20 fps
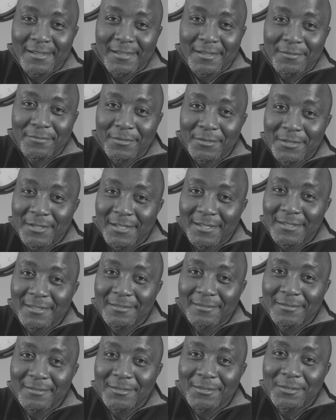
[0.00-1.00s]
if you did,
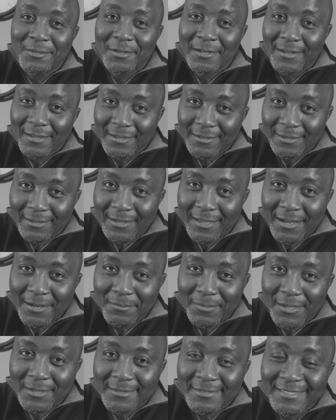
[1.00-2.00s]
do click the like
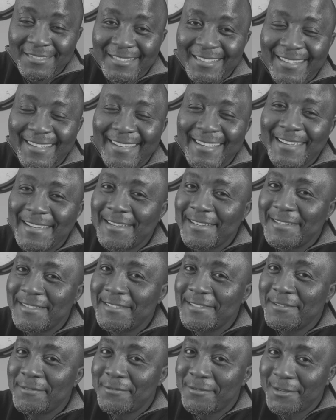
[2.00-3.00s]
button.
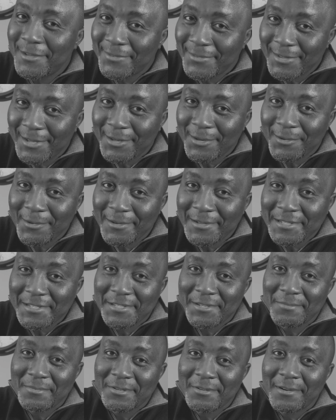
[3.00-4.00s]
And if you have not already
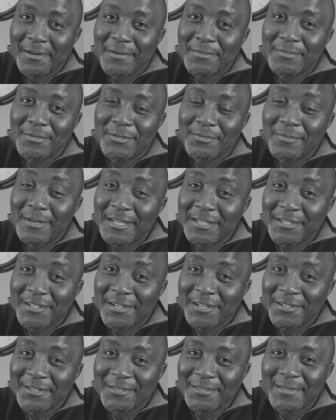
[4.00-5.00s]
subscribed to my
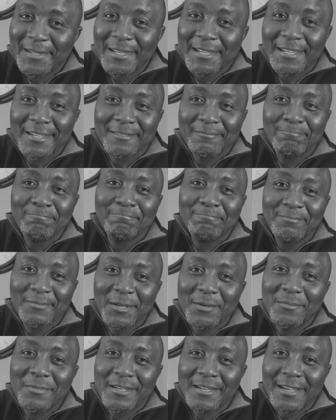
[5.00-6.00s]
channel, hey, it
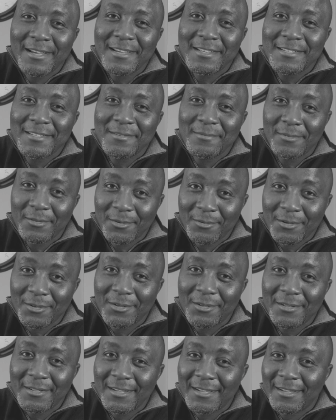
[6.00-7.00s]
would be nice if you
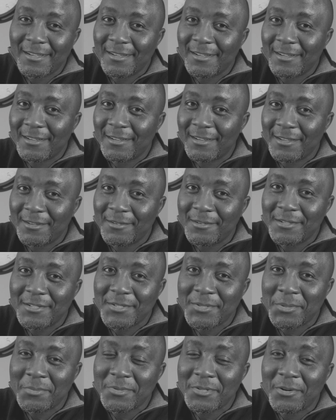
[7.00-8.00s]
could click on the
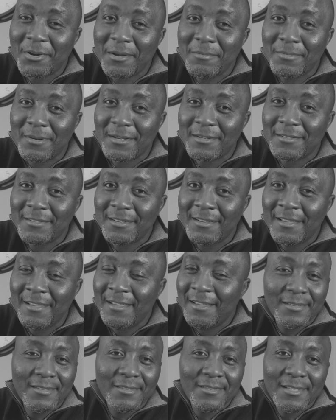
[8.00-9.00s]
subscribe button.
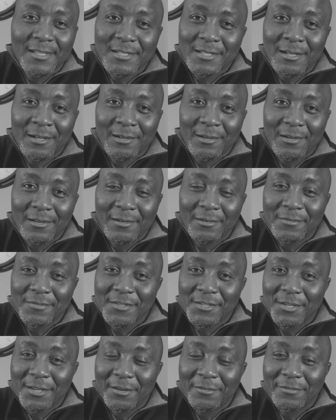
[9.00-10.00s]
There's a lot of
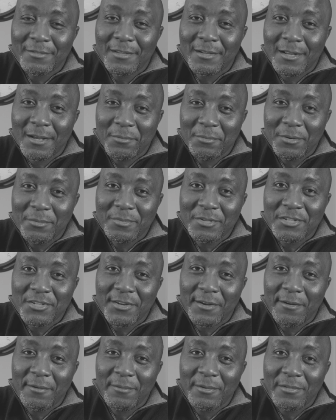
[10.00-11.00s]
stuff that I will be
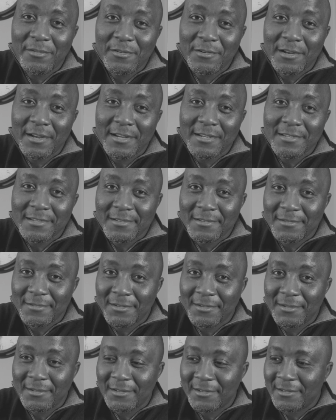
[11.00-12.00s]
sharing with you guys in
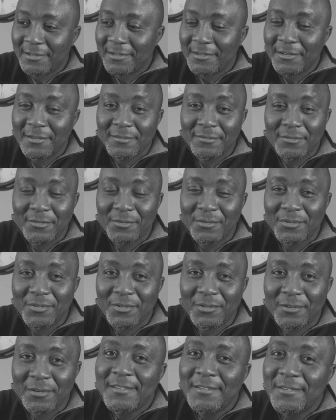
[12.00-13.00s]
the near
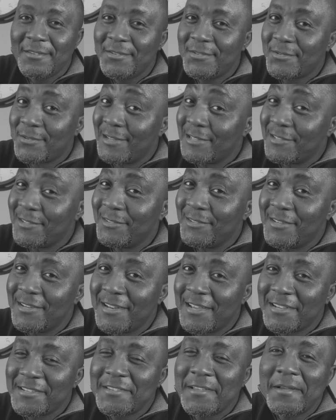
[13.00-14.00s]
future. So until the
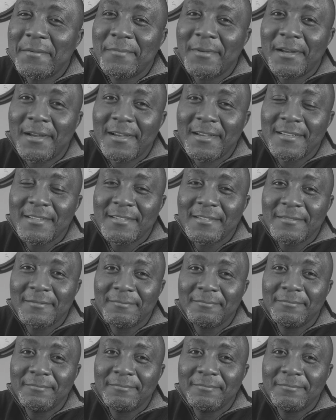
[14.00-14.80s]
next time, guys,